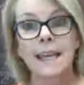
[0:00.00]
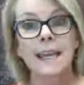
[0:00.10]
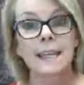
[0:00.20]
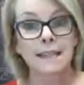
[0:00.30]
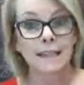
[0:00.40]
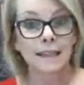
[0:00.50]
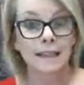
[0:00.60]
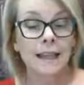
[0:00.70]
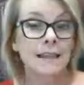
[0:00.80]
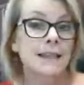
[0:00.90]
in as
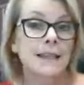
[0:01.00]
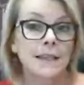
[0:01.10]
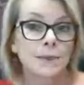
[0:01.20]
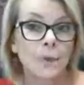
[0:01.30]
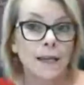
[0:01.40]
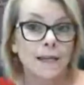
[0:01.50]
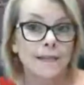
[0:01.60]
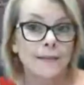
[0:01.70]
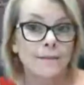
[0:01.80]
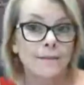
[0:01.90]
little as 6
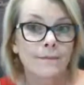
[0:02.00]
weeks.